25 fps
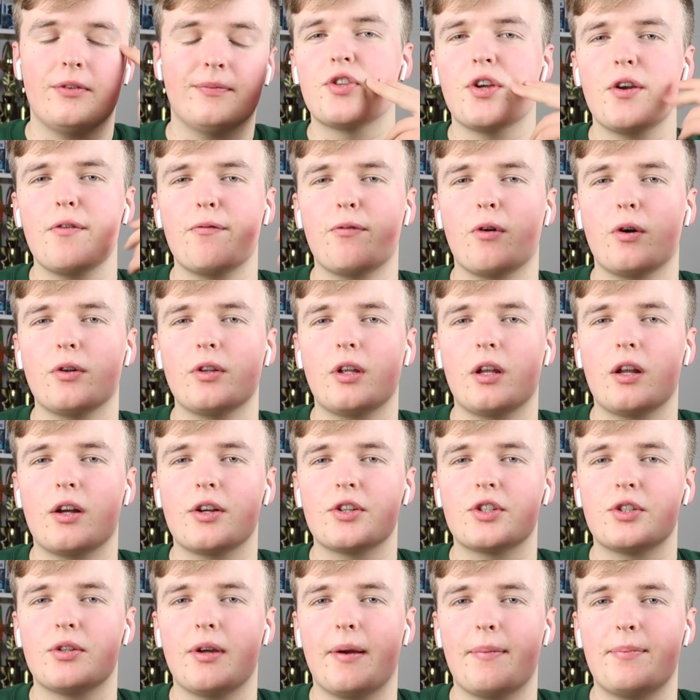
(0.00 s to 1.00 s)
So far in the
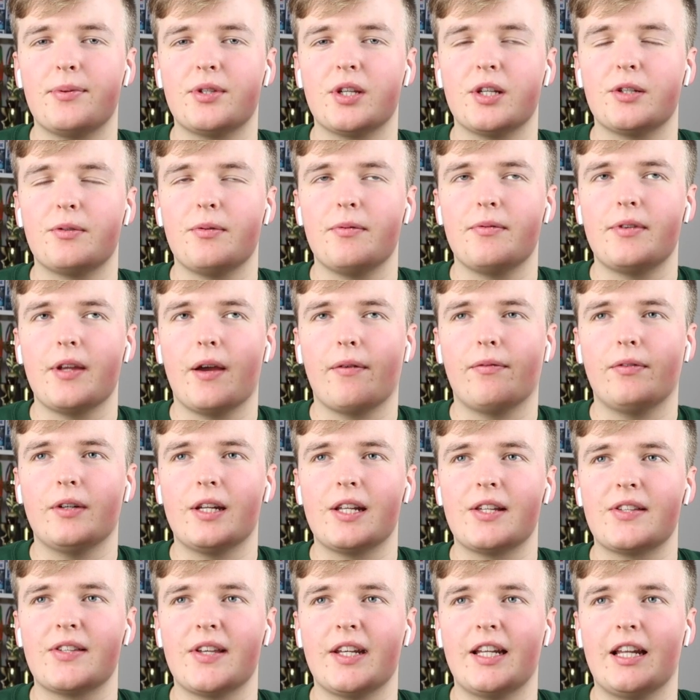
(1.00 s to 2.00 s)
last two episodes, we've
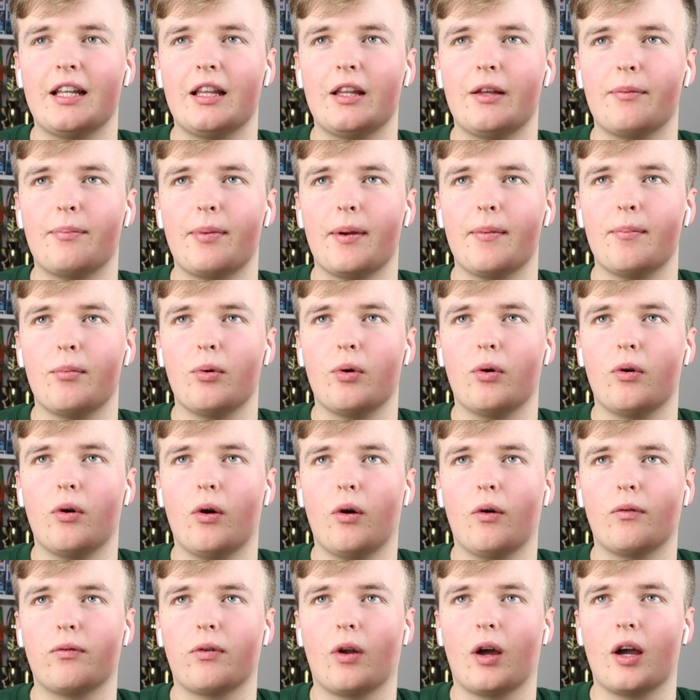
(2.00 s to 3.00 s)
definitely seen a little bit more
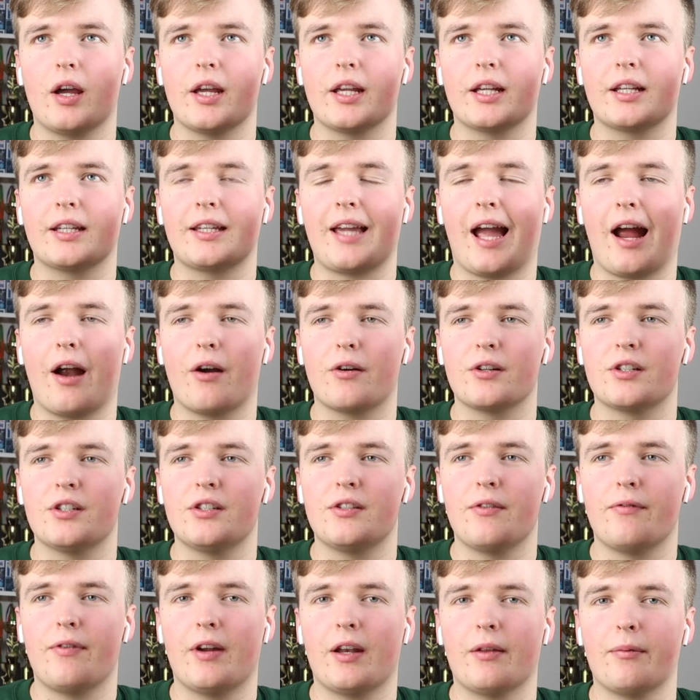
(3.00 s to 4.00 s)
of like character
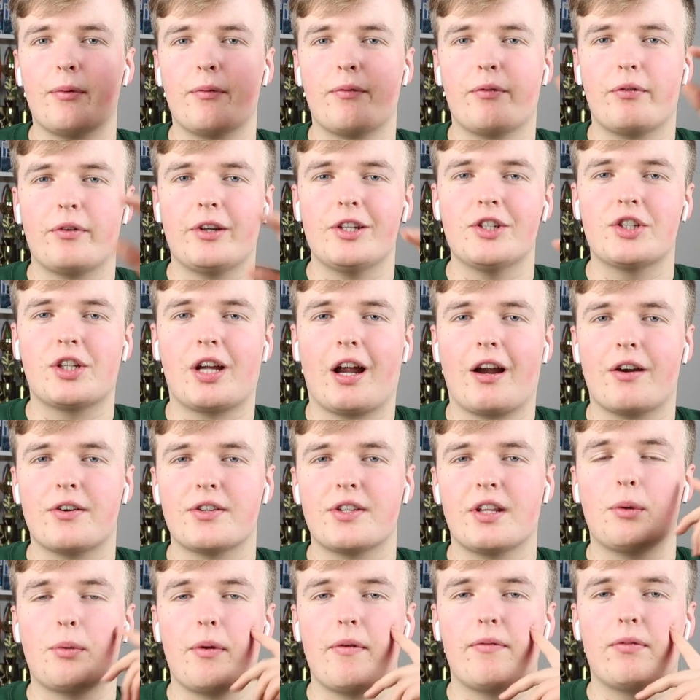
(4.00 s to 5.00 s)
development for each
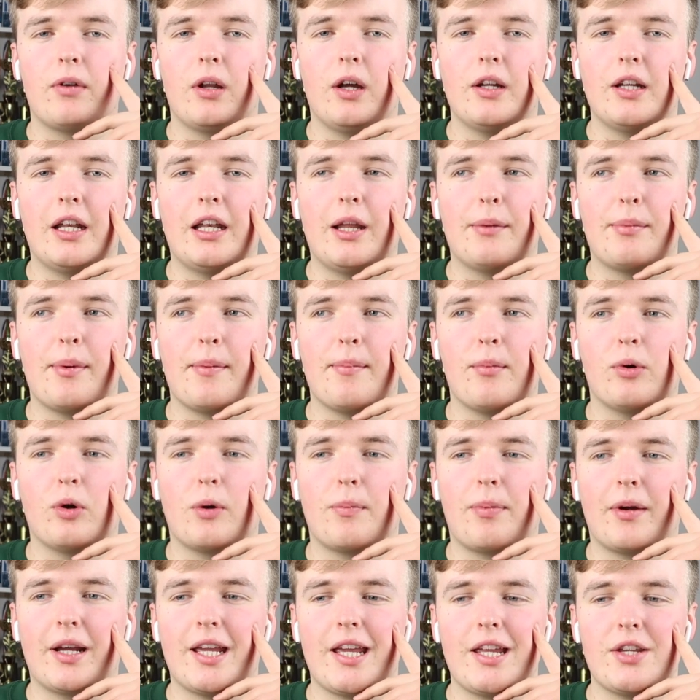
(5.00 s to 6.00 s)
character, like we've learned a little bit more
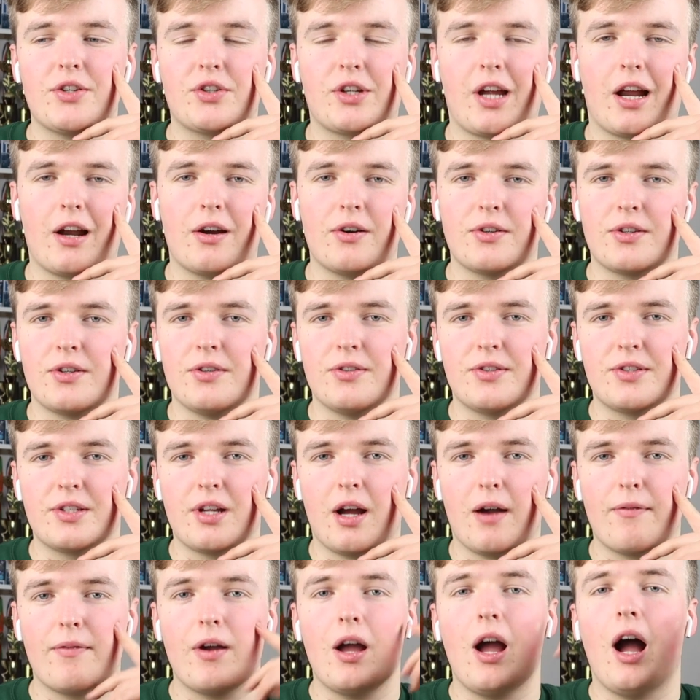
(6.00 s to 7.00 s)
about each character and
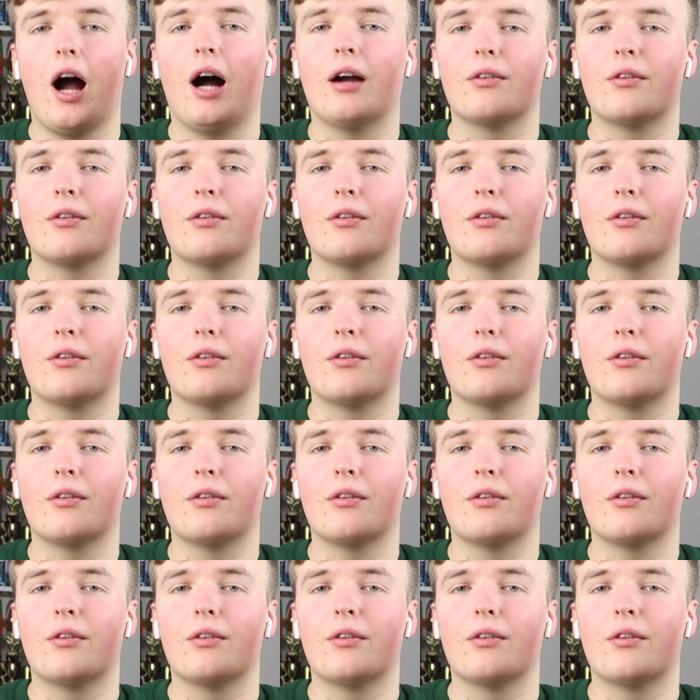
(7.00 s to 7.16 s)
stuff.